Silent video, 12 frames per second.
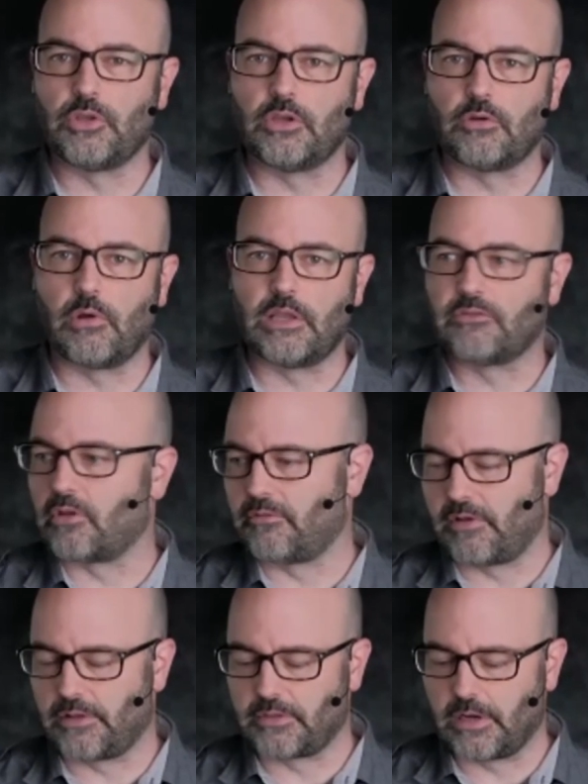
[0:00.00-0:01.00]
really great
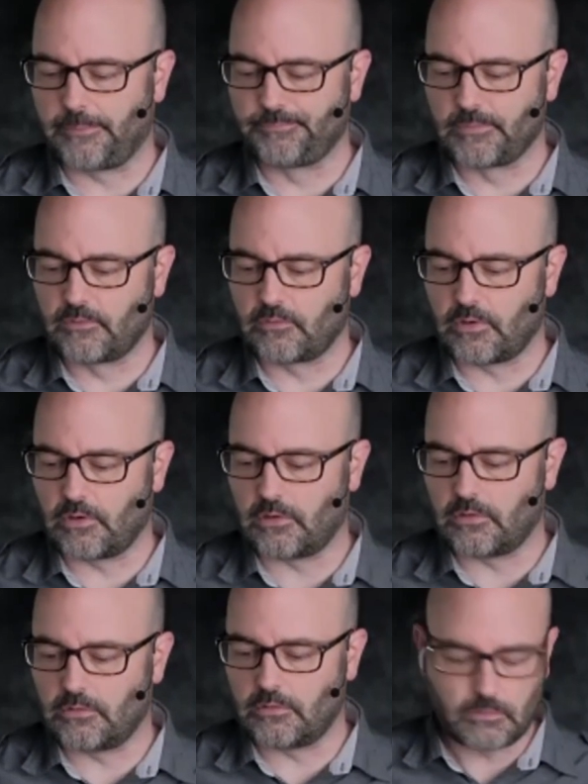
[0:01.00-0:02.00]
stuff out there.
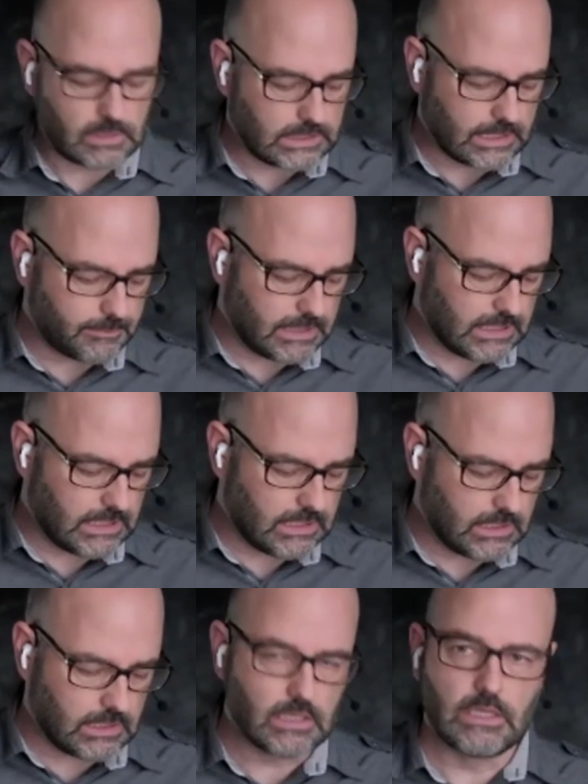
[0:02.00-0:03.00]
So let
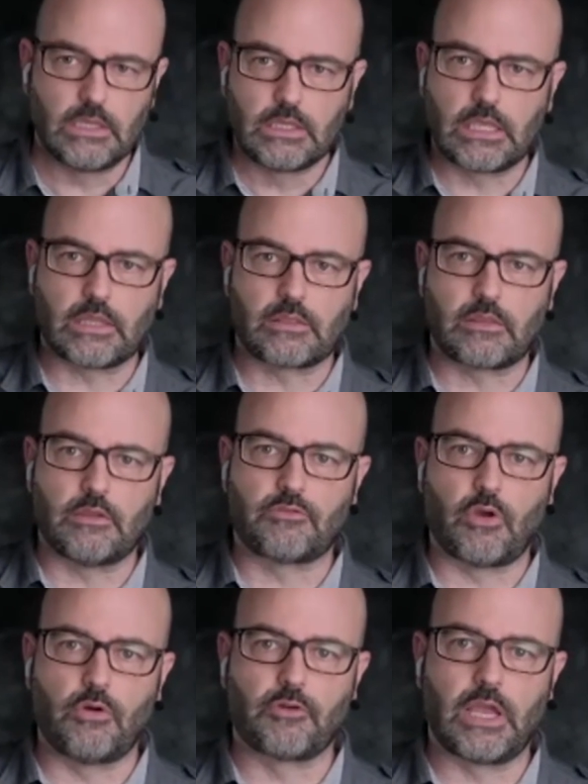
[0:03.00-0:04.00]
me get this
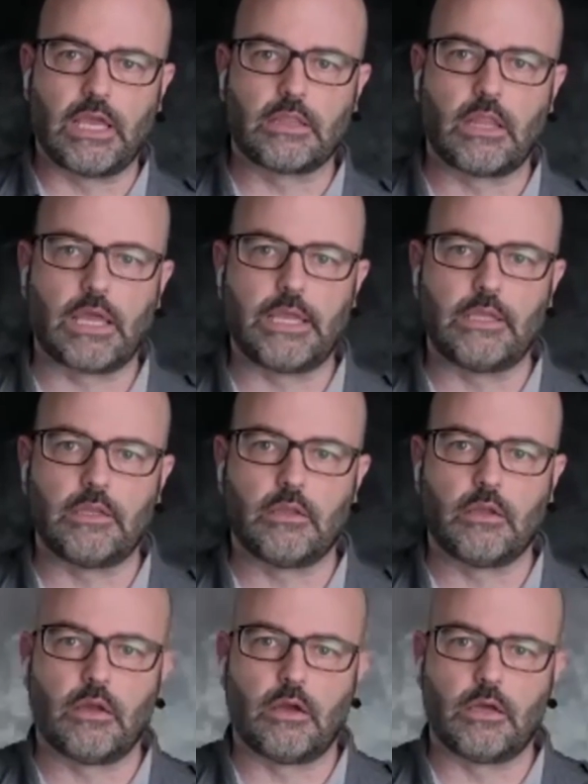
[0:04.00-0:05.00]
overhead light
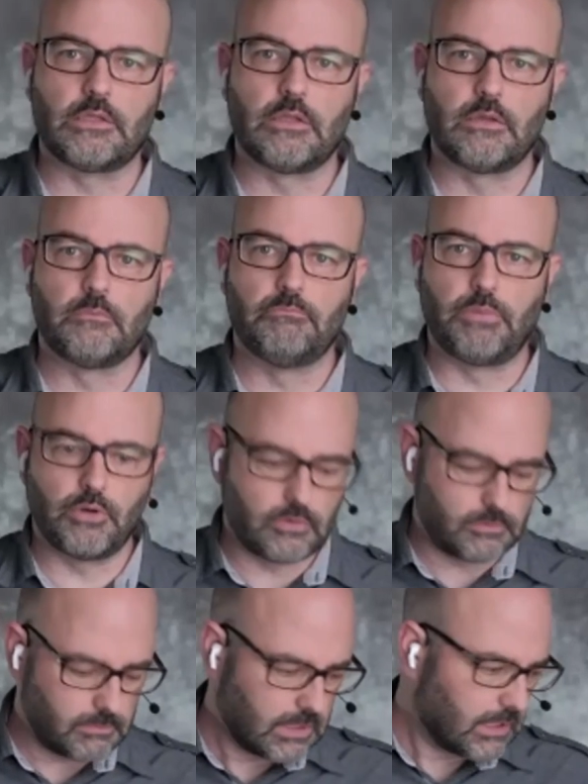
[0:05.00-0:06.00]
on.
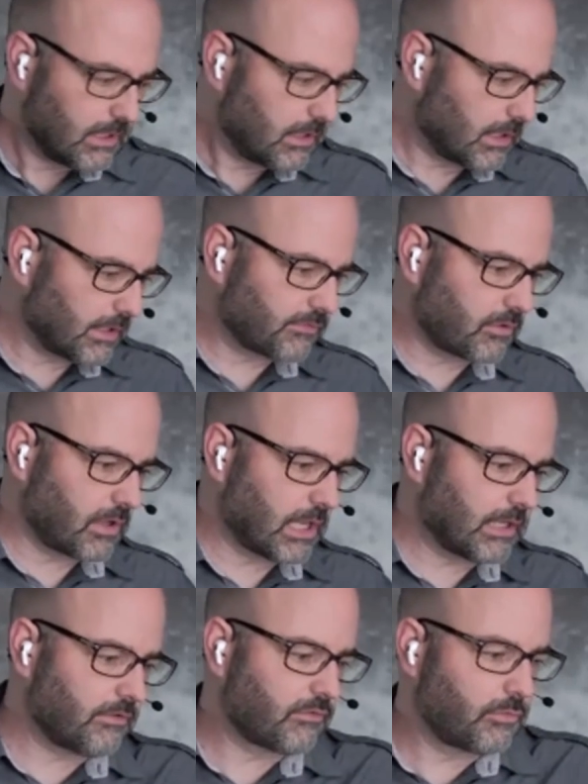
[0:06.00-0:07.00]
Boom. Let's go
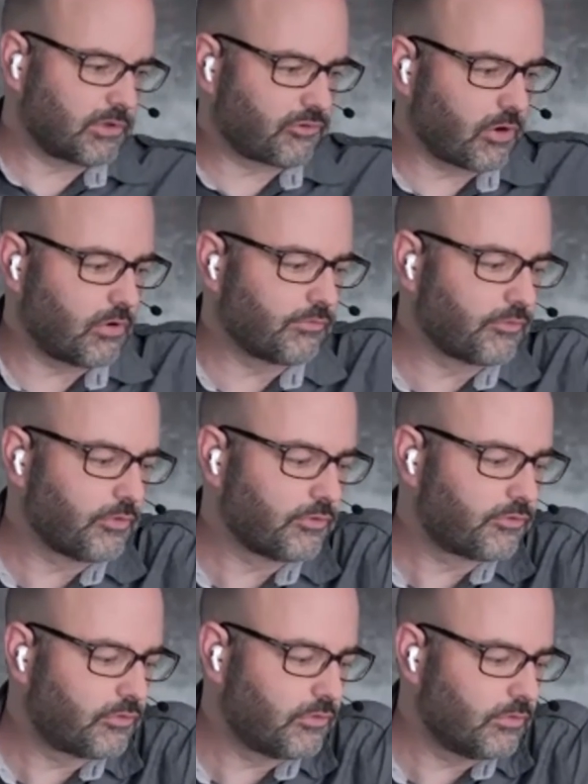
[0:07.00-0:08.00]
ahead and switch over
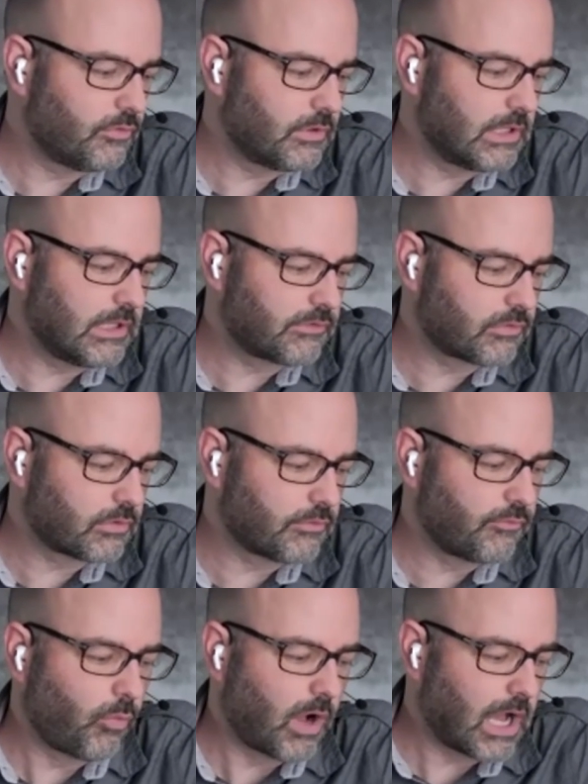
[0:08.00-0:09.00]
to the sort
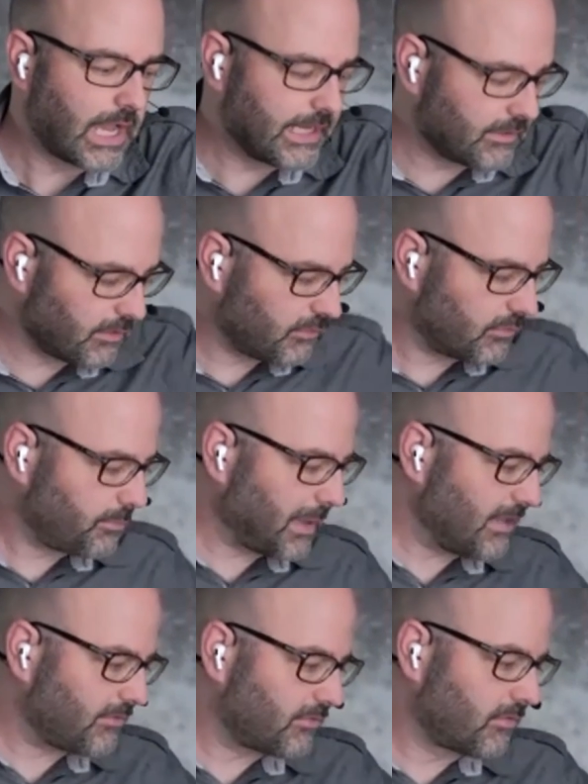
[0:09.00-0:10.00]
of wide
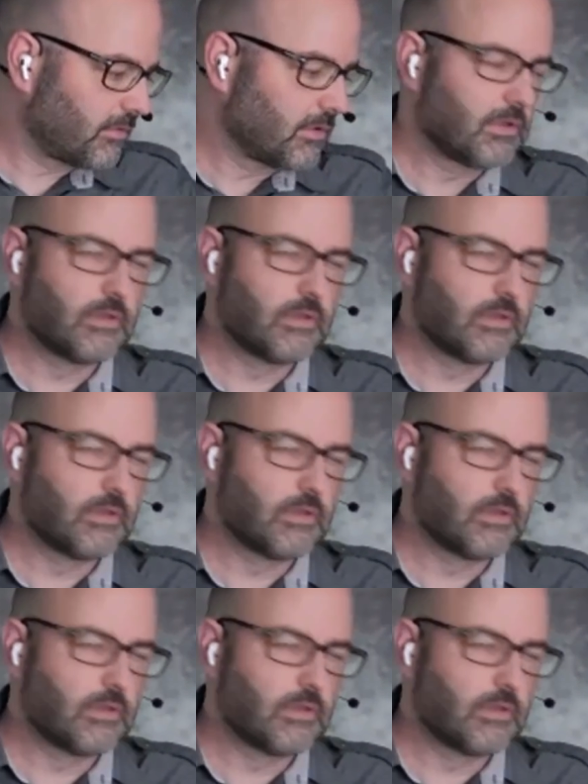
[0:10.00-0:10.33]
space